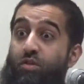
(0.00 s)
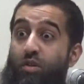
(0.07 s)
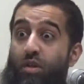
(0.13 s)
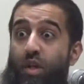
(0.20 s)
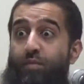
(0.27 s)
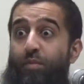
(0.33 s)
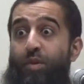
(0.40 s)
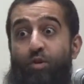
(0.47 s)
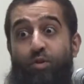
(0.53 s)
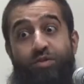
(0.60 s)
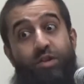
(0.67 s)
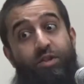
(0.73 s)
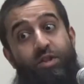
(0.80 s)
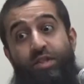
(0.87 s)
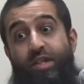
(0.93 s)
So even when you're
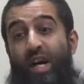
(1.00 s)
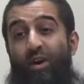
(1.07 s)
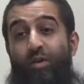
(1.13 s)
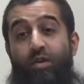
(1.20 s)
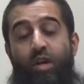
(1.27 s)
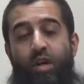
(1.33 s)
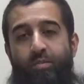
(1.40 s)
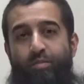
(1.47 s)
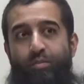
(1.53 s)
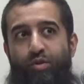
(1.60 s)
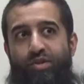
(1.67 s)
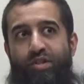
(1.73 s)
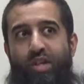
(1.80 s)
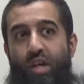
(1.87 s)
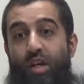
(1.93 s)
sitting down,
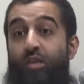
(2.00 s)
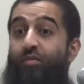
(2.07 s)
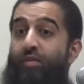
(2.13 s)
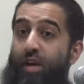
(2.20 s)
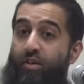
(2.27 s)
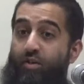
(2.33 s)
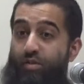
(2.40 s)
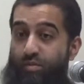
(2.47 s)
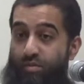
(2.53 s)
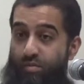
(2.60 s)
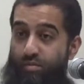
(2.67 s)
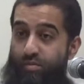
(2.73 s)
music can affect you.